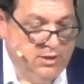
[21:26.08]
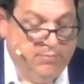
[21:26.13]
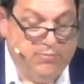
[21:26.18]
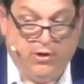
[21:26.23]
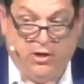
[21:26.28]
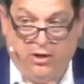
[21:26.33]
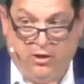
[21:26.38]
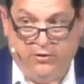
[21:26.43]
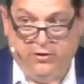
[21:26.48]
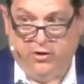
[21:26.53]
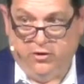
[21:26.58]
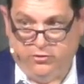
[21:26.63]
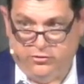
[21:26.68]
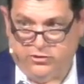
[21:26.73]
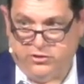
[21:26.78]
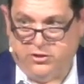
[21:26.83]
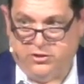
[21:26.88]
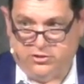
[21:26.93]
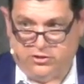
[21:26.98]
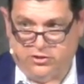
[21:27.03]
Paul
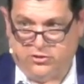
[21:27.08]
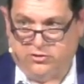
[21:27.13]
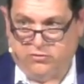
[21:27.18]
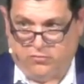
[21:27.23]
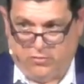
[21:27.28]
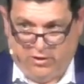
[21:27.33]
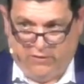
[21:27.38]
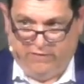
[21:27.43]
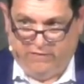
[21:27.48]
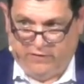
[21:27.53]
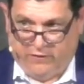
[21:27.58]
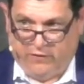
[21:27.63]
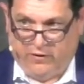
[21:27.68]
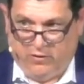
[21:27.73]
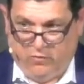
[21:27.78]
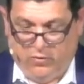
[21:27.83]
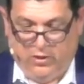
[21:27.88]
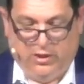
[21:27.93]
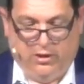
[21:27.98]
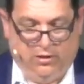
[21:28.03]
knows this story very
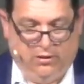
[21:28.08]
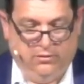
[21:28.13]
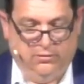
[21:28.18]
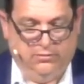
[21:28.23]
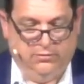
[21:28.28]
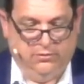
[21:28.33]
well,